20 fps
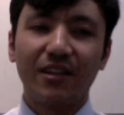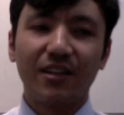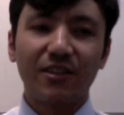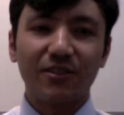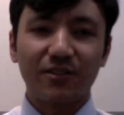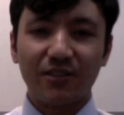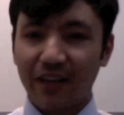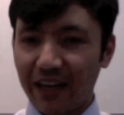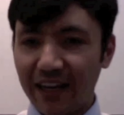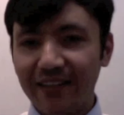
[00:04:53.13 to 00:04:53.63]

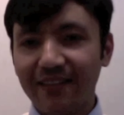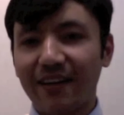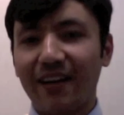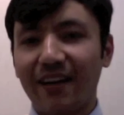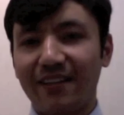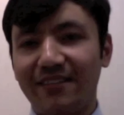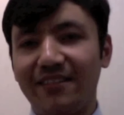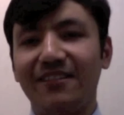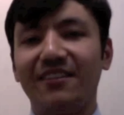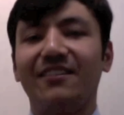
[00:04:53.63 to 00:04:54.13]
So, and
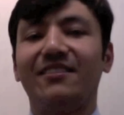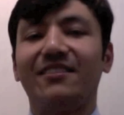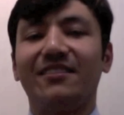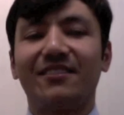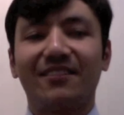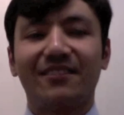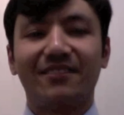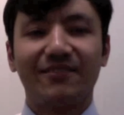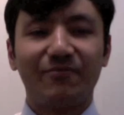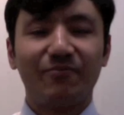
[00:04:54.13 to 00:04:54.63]
I did.
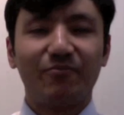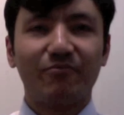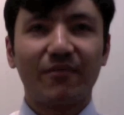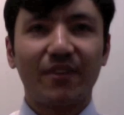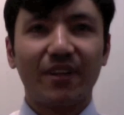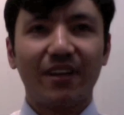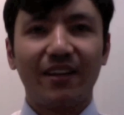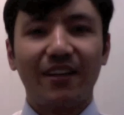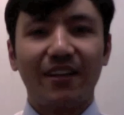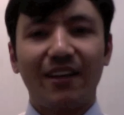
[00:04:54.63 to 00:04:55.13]

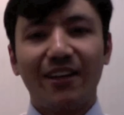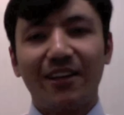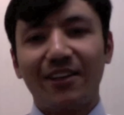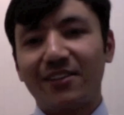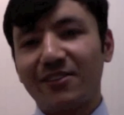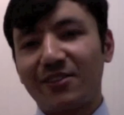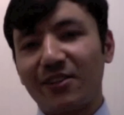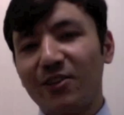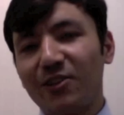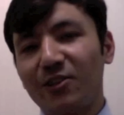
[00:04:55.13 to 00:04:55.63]

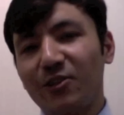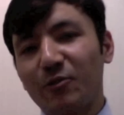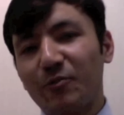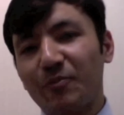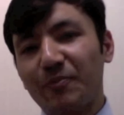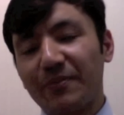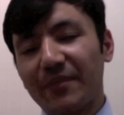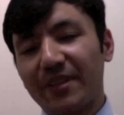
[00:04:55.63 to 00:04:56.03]
So